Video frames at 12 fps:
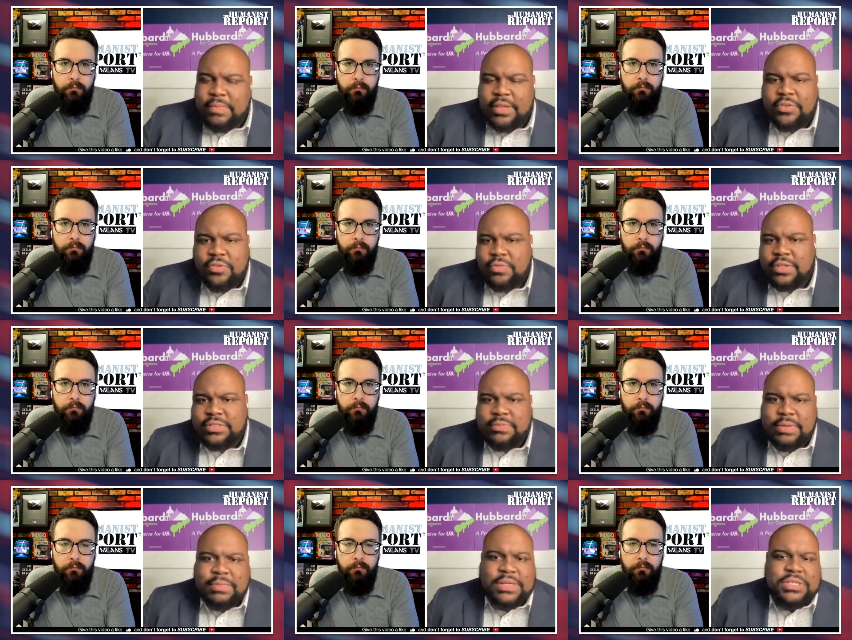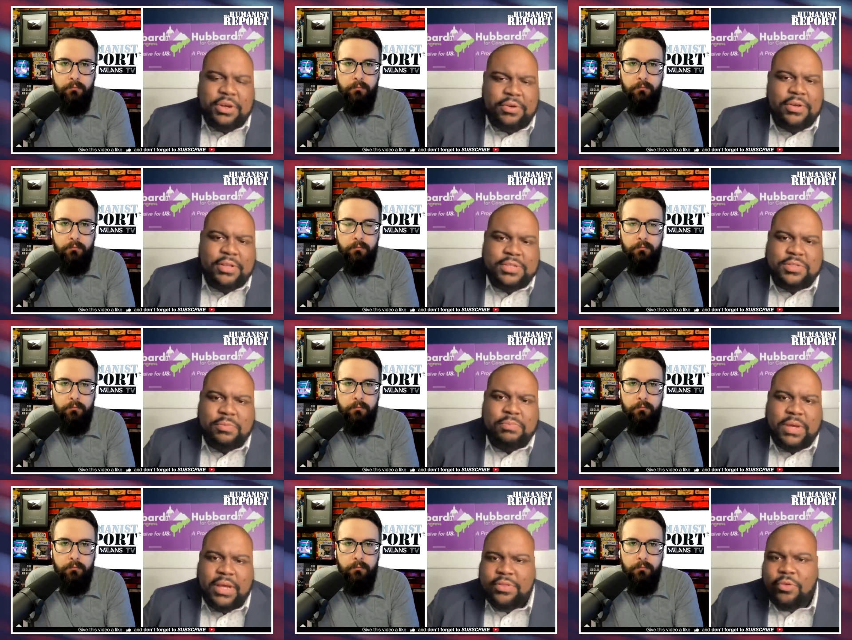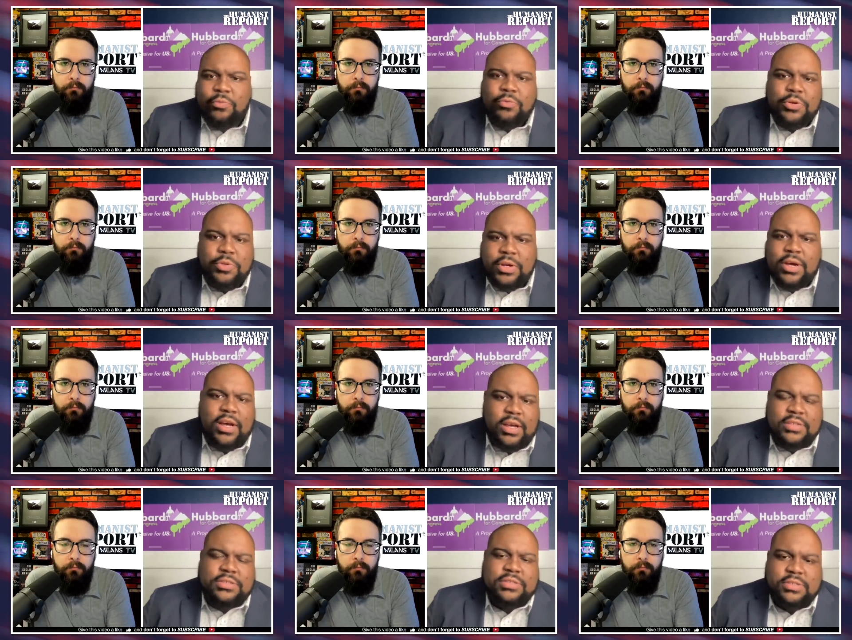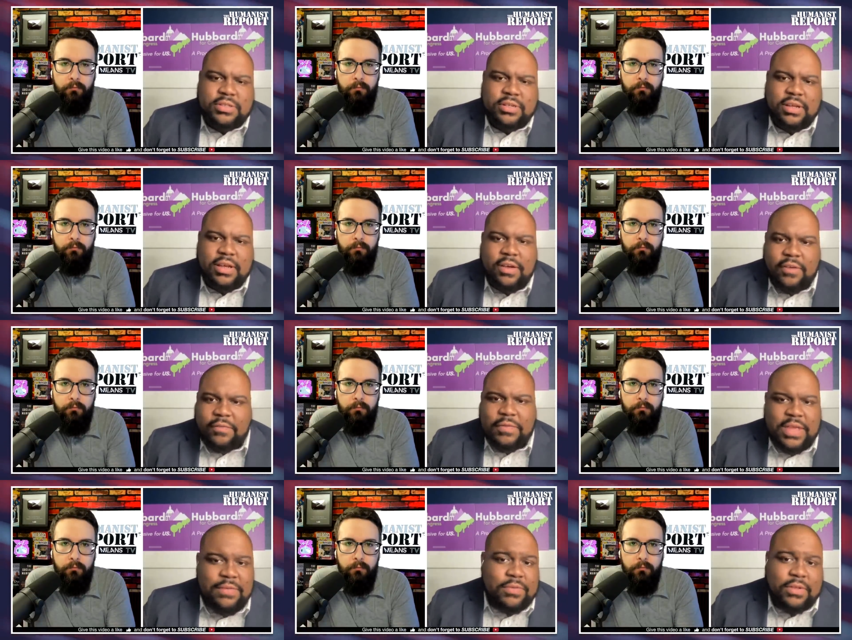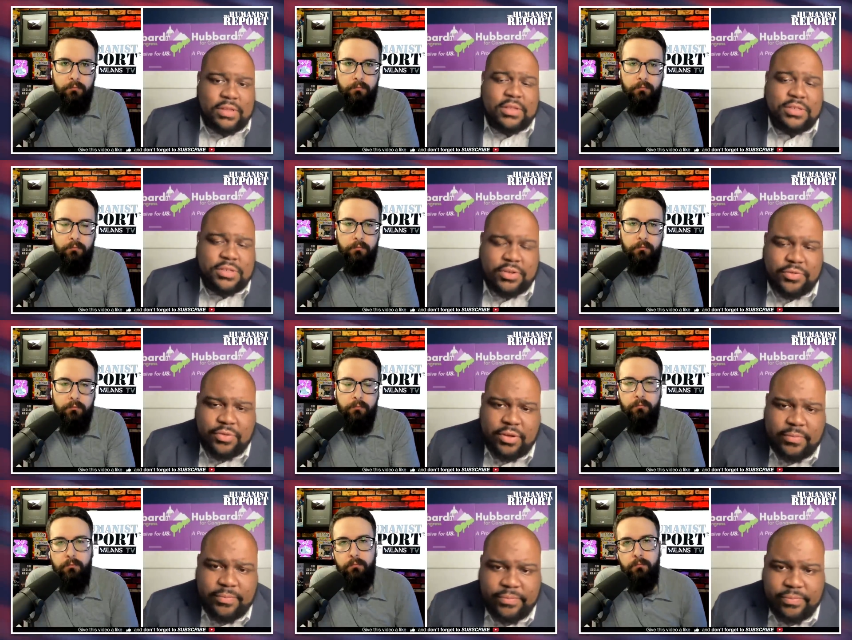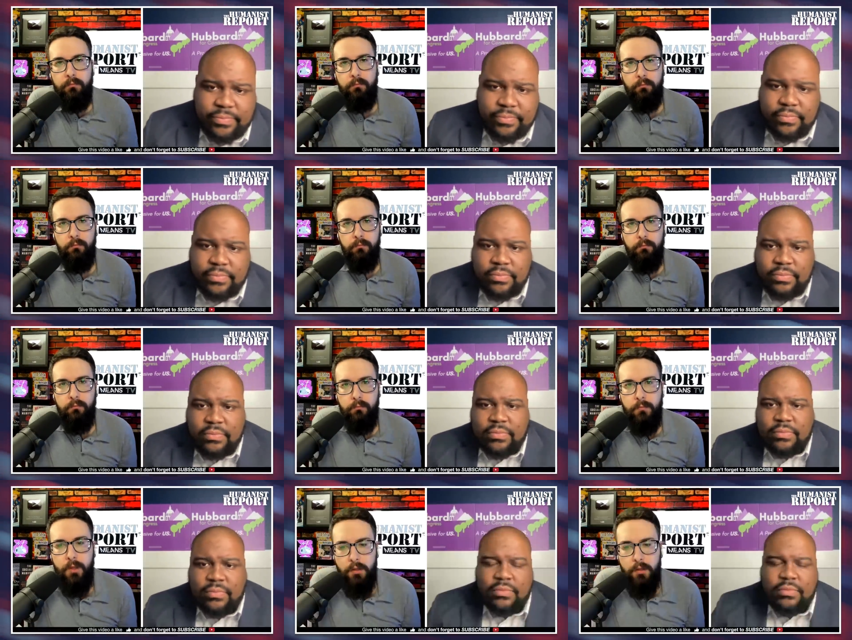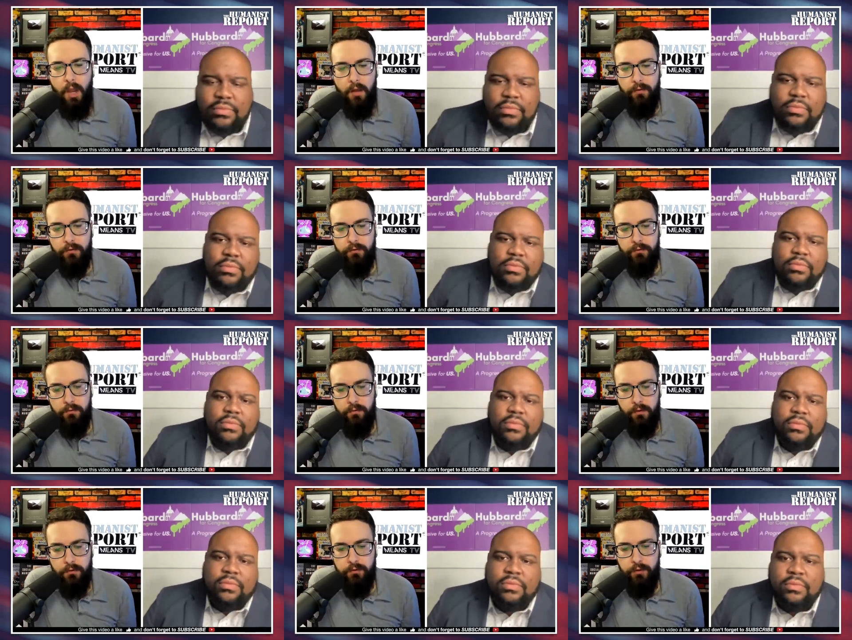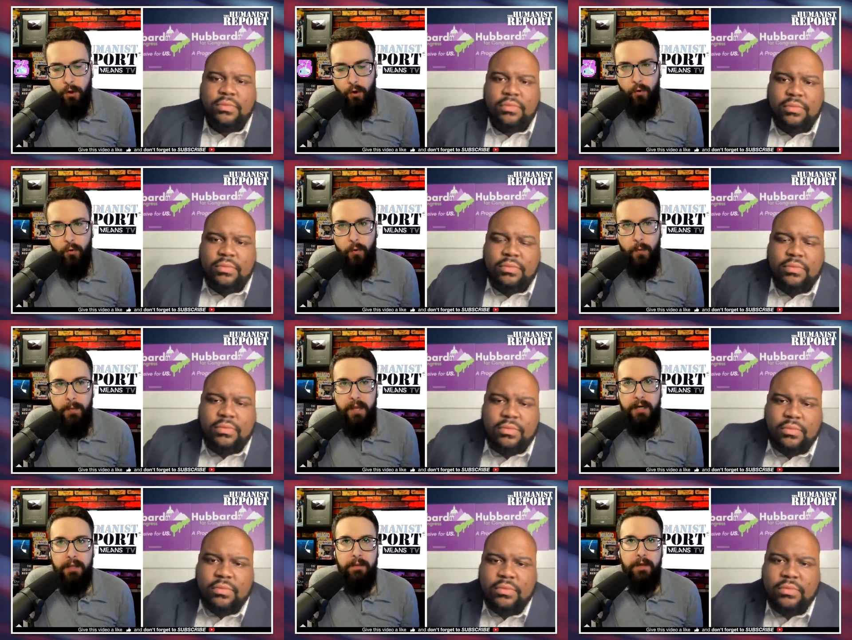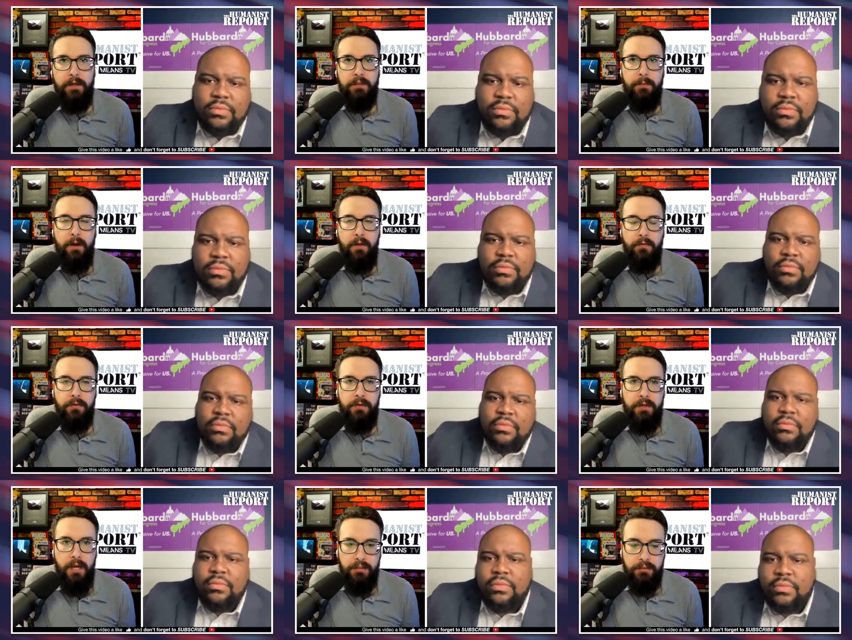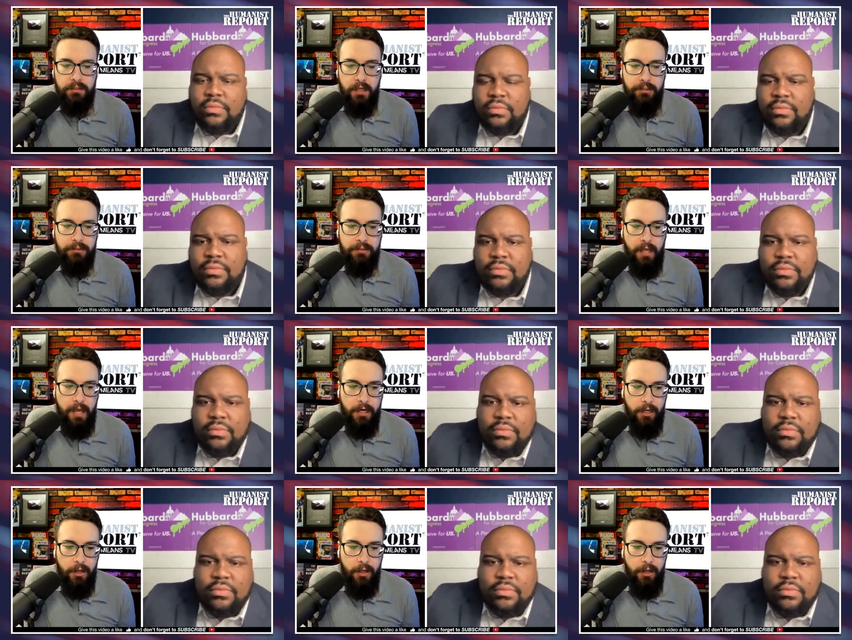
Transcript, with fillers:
Speaker 1: militarism and materialism being the root cause of evil in this country?
Speaker 2: Yeah, there's so many things about the United States that